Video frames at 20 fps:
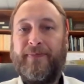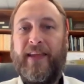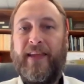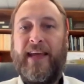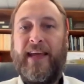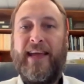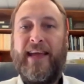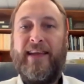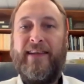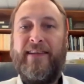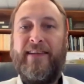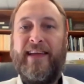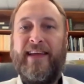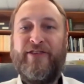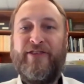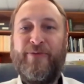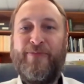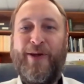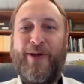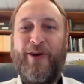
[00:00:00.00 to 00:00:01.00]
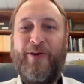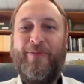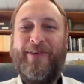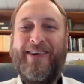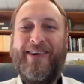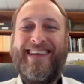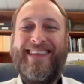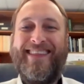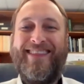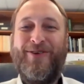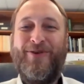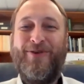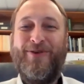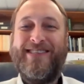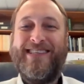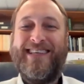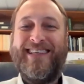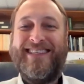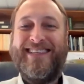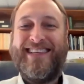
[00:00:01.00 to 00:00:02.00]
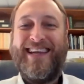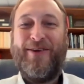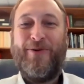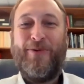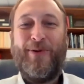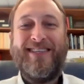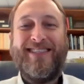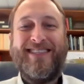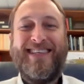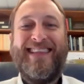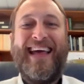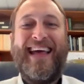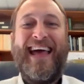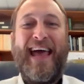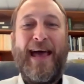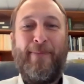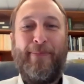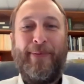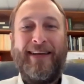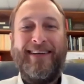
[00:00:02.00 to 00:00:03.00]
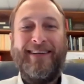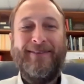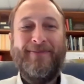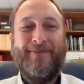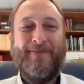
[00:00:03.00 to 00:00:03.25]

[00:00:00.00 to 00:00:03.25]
And as a pure breed enthusiast, I don't want to see that happen.